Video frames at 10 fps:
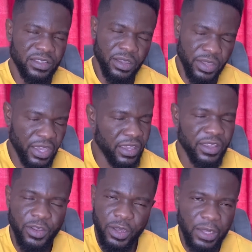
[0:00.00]
Okay,
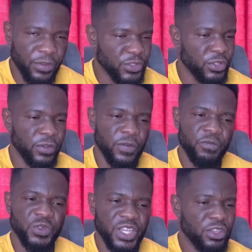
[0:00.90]
God loves you.
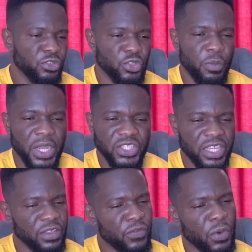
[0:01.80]
Thank you so much.
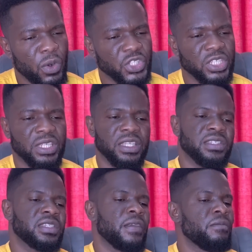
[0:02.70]
Thank you for watching
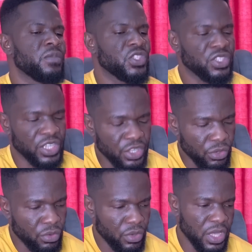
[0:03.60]
this. See
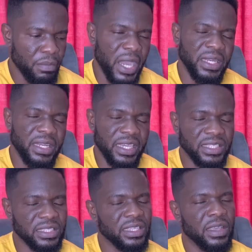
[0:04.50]
you in my
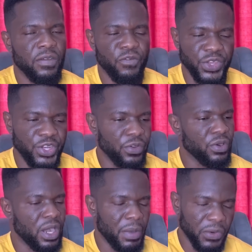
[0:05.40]
next video.
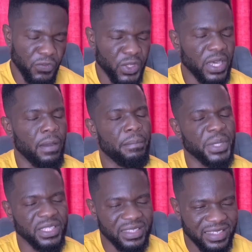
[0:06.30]
I'm out for now.
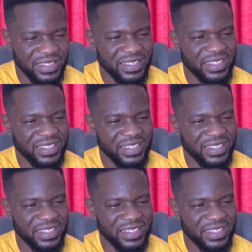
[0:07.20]
Peace.